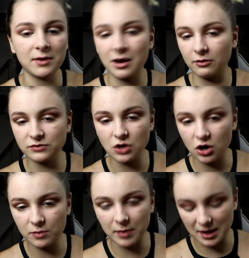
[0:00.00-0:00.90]
me out of
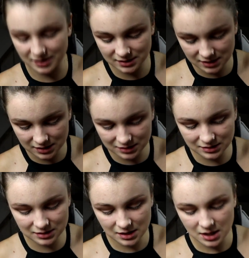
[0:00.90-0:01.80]
dark
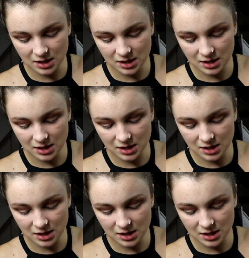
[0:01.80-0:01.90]
places.